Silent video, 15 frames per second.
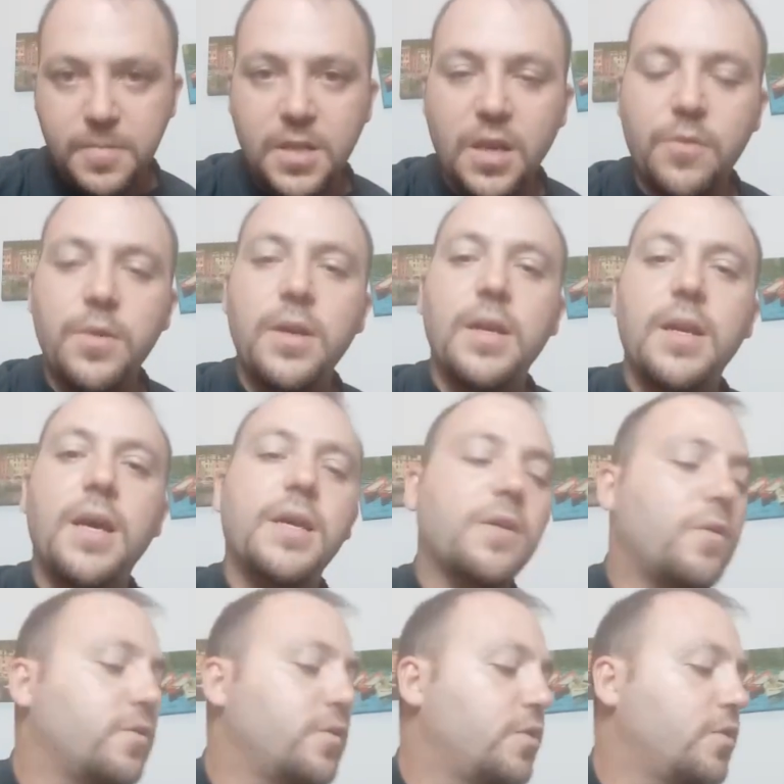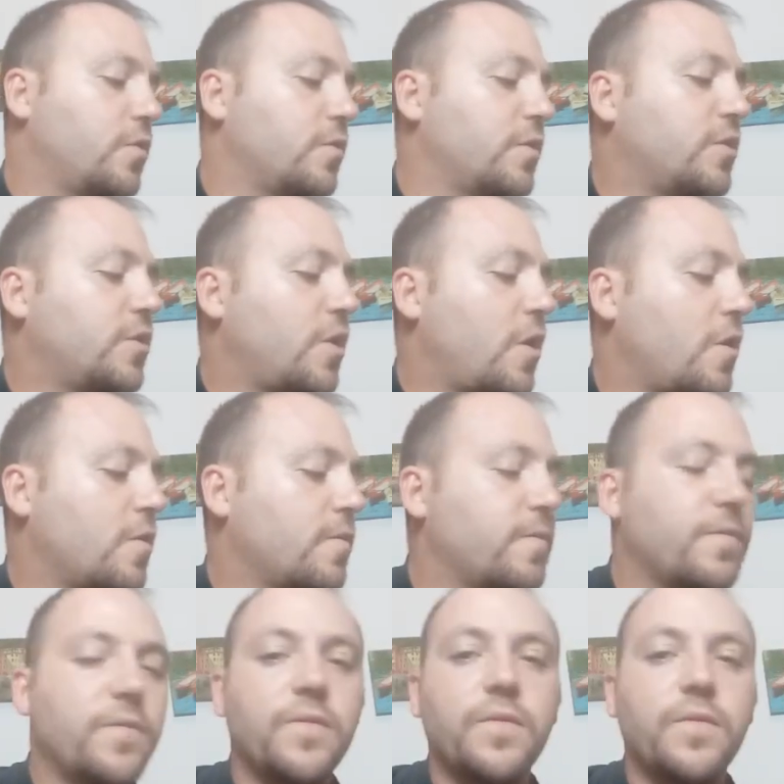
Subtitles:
I really like also the song